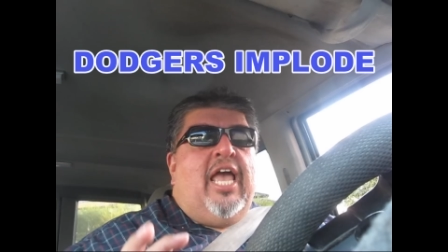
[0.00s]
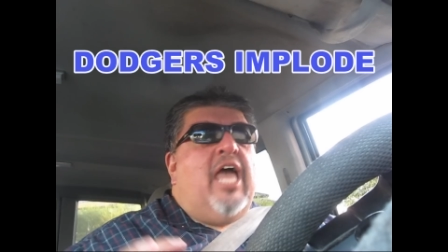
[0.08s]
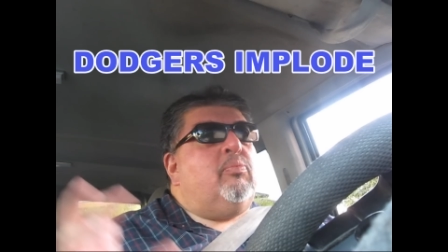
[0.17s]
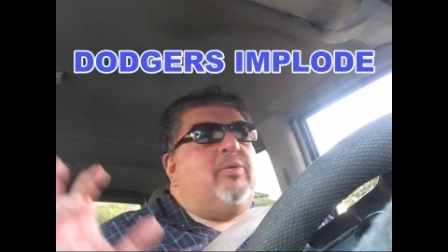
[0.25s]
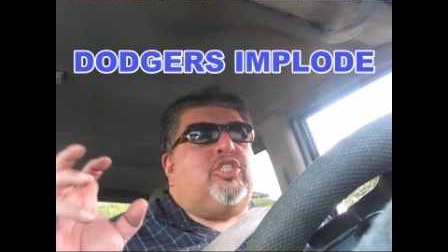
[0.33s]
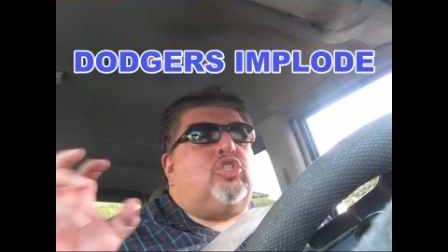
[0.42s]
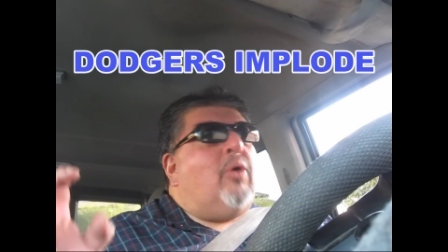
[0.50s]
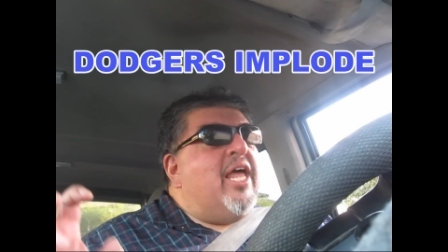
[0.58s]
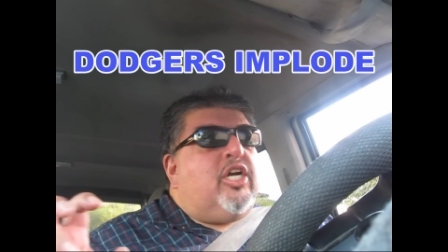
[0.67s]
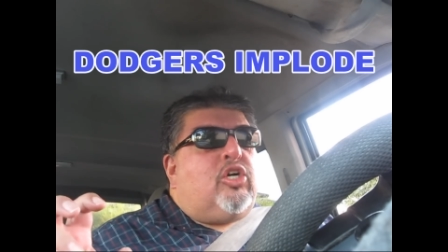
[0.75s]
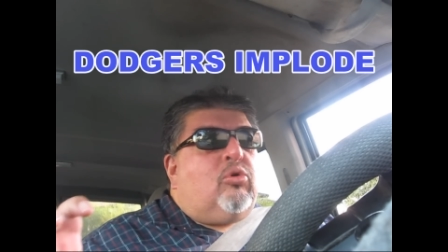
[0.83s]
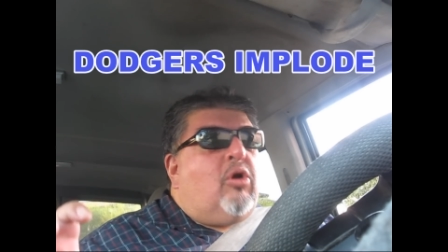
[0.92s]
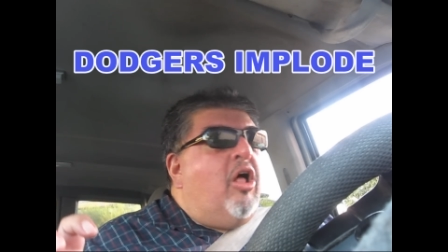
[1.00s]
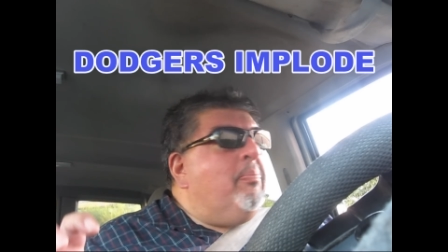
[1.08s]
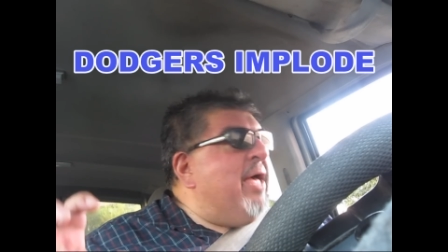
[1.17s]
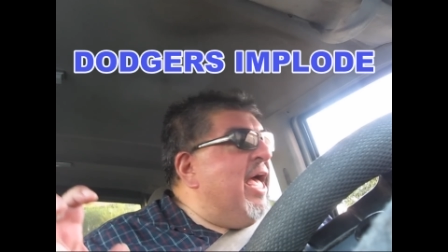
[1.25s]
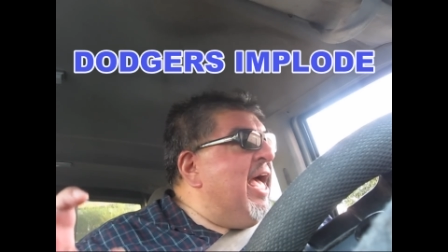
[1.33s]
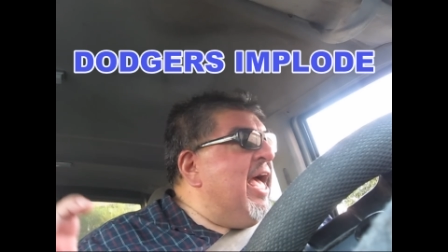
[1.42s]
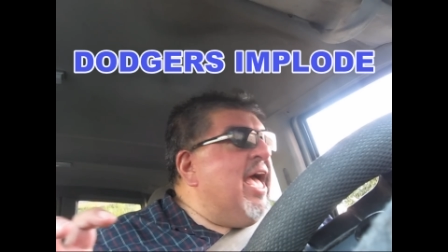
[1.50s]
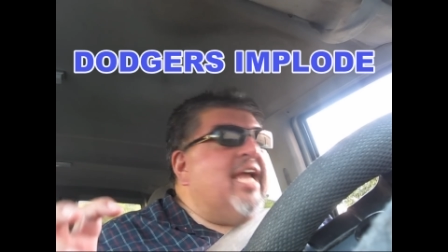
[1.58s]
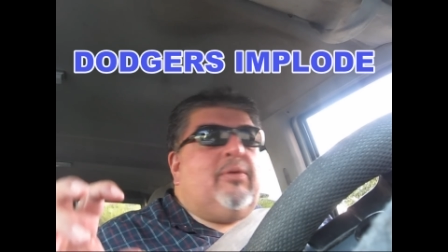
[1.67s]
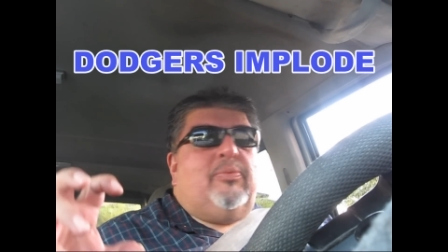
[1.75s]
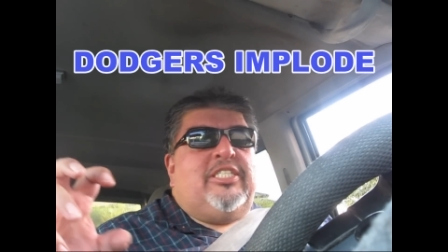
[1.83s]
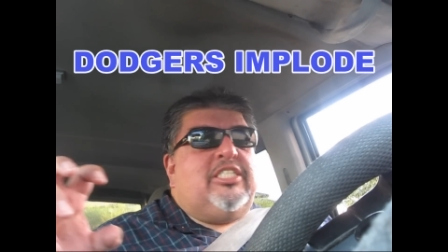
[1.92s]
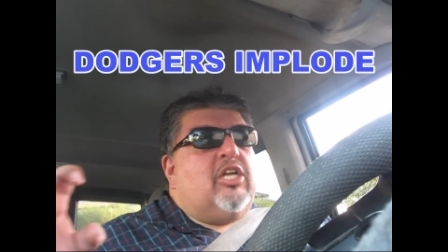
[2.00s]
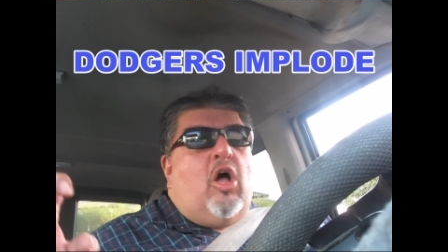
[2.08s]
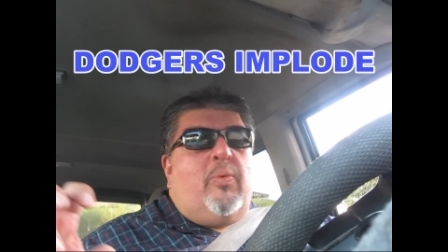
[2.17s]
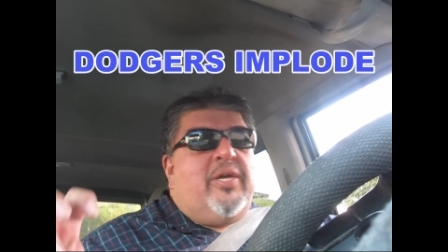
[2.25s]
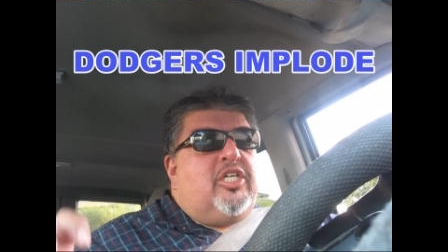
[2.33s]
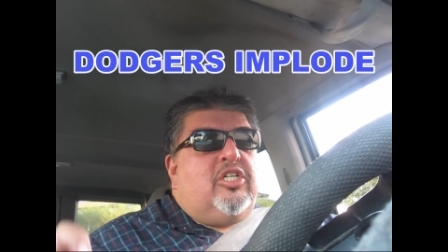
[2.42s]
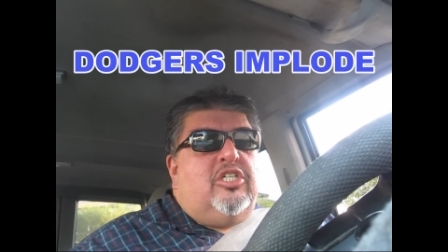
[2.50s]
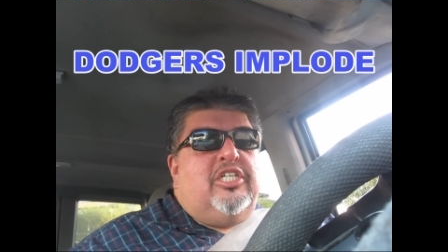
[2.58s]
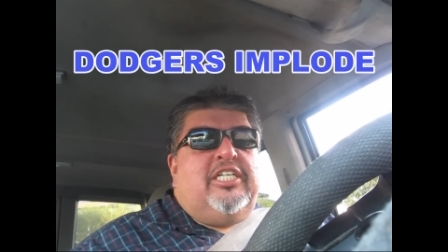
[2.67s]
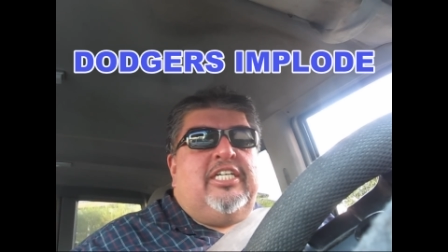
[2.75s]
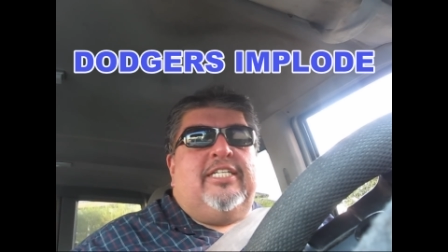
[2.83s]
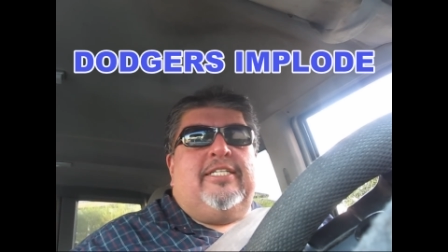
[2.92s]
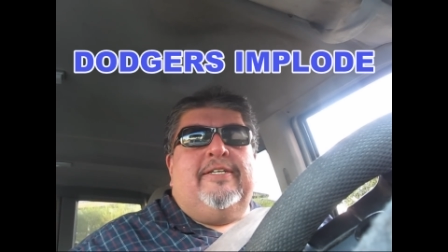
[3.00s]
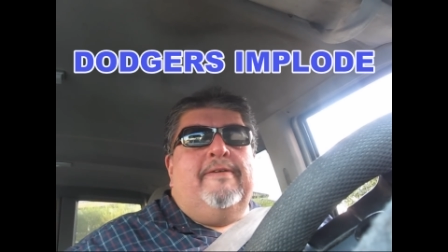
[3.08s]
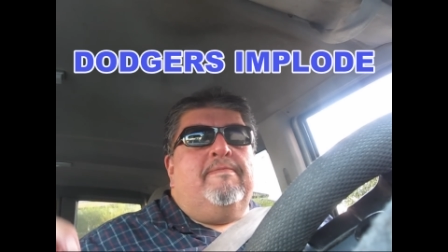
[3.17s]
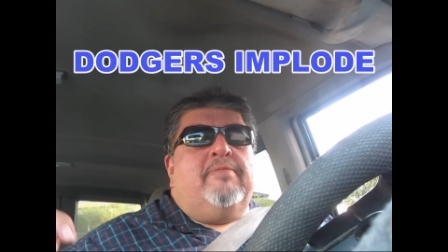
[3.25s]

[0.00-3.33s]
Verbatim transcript: And we tried to crawl back and we did all we could